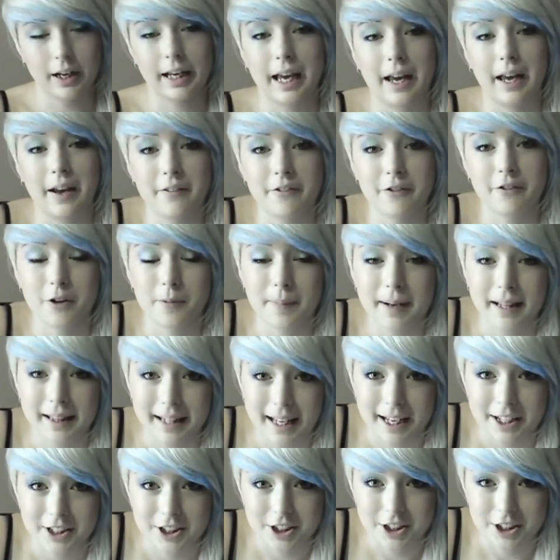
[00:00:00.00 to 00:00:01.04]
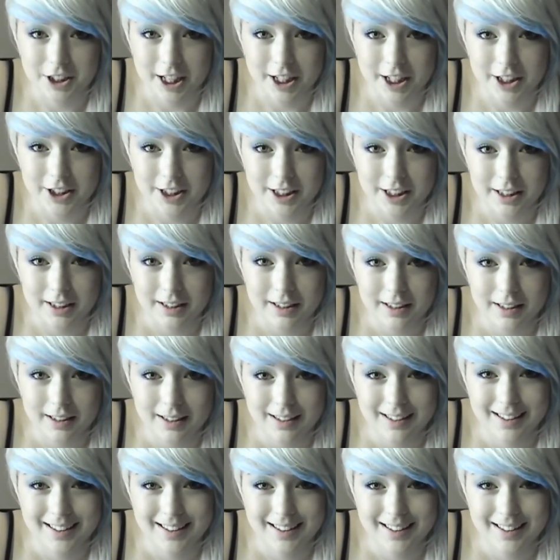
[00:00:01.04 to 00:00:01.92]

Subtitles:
Okay, for my lash injection,